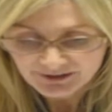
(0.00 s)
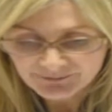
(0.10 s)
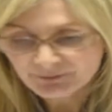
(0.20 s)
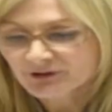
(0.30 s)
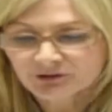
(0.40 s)

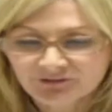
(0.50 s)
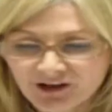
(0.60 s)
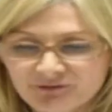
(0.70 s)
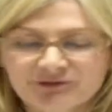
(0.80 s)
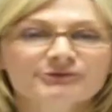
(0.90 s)
But we all
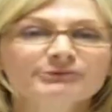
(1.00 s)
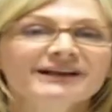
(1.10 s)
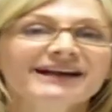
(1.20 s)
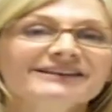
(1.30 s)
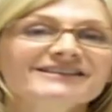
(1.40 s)
know that the
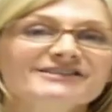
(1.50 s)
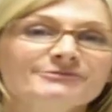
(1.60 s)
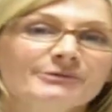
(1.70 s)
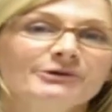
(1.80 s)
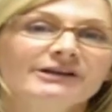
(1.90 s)
reality
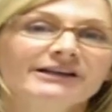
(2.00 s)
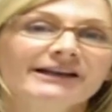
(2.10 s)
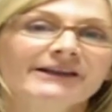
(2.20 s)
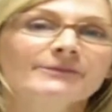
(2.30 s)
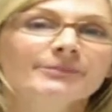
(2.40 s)
we're working in,